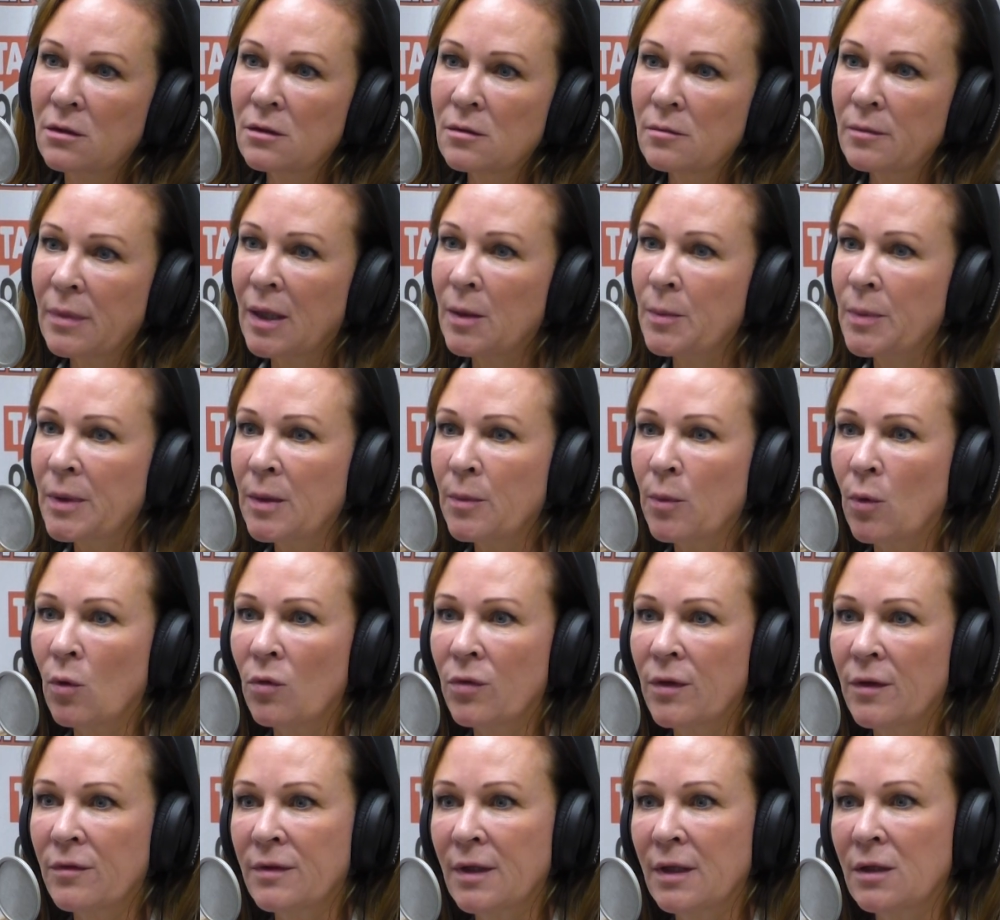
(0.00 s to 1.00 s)
by people
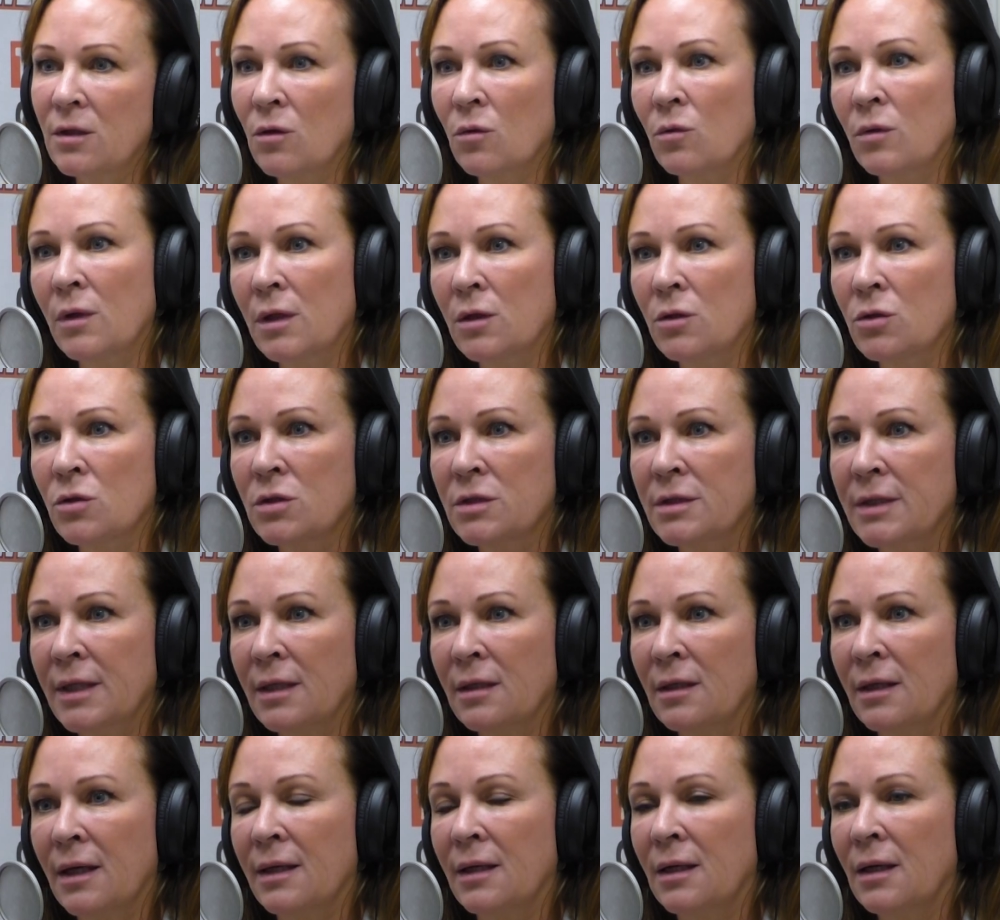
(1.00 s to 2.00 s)
that they don't understand.
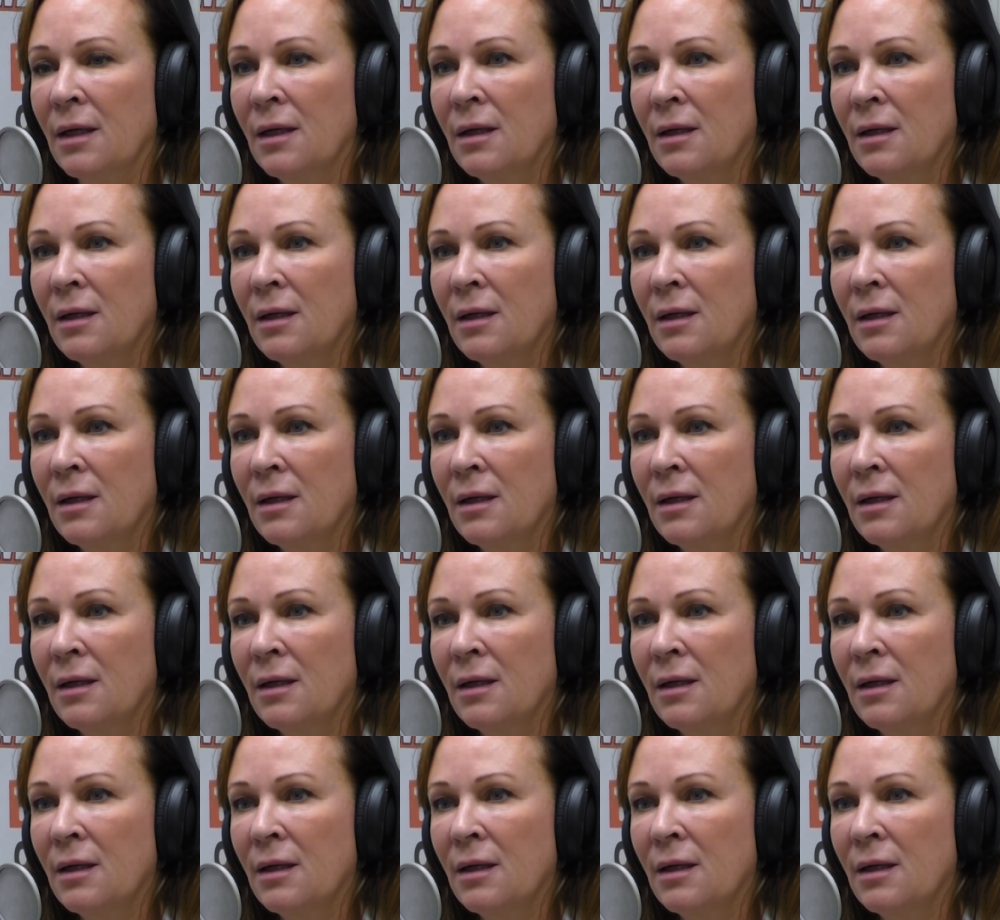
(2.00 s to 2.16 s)
Like,